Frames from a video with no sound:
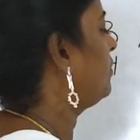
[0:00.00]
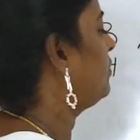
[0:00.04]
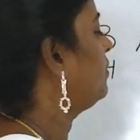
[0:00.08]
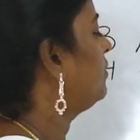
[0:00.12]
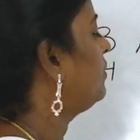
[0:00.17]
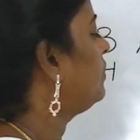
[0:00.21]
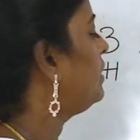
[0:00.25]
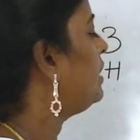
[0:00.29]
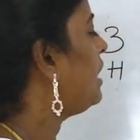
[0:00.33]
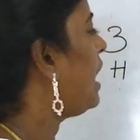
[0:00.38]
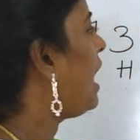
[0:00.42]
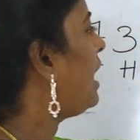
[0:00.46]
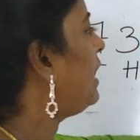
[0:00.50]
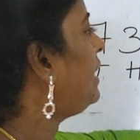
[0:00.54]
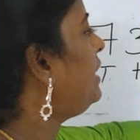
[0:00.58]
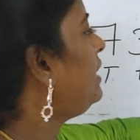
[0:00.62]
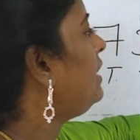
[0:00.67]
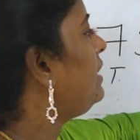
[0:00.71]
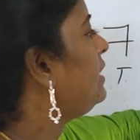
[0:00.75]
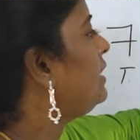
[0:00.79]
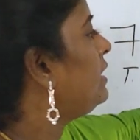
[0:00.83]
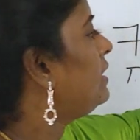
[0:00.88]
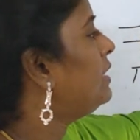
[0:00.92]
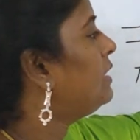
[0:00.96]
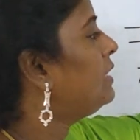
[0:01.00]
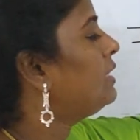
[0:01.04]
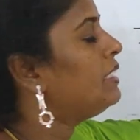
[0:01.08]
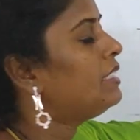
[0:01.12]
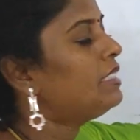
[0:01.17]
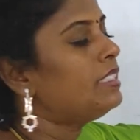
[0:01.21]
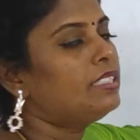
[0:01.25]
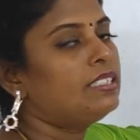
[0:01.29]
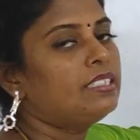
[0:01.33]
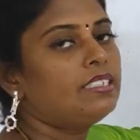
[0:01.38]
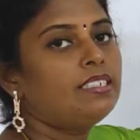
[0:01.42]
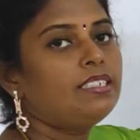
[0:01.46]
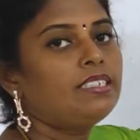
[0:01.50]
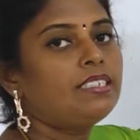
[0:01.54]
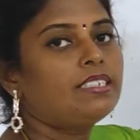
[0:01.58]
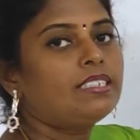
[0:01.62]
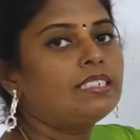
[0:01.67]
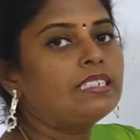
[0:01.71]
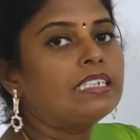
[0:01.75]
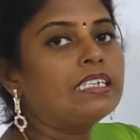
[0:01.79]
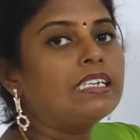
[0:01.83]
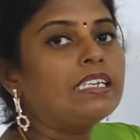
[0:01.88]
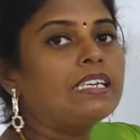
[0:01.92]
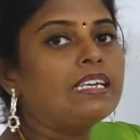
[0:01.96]
9 is
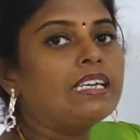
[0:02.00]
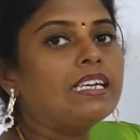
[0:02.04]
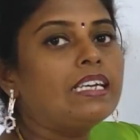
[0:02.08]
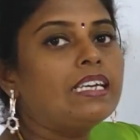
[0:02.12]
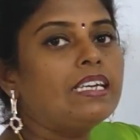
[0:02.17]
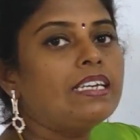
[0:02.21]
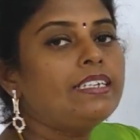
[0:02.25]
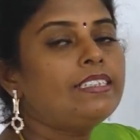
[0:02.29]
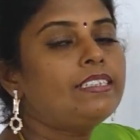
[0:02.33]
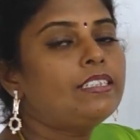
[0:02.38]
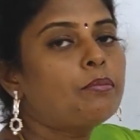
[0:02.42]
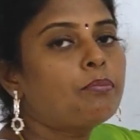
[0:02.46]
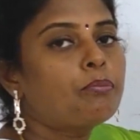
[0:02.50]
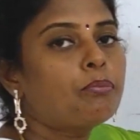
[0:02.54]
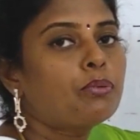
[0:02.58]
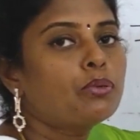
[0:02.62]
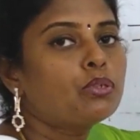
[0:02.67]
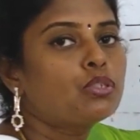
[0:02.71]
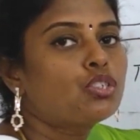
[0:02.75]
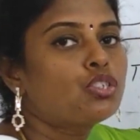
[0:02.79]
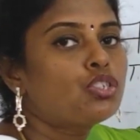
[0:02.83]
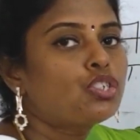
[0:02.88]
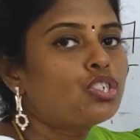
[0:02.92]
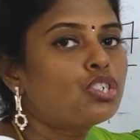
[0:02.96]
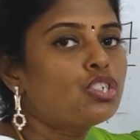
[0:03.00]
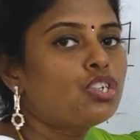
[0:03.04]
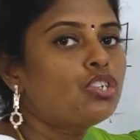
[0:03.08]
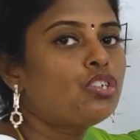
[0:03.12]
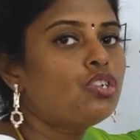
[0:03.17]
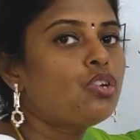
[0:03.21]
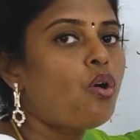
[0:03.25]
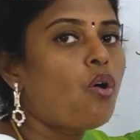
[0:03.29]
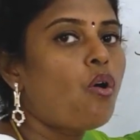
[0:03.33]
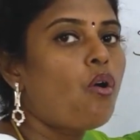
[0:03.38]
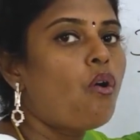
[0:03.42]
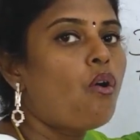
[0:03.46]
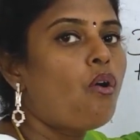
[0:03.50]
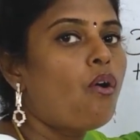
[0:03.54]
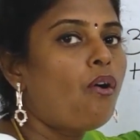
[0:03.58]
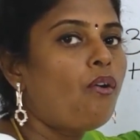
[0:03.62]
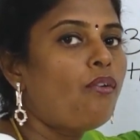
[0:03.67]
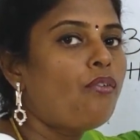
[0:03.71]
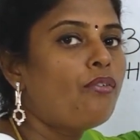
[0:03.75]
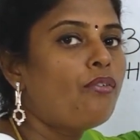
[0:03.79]
in the position of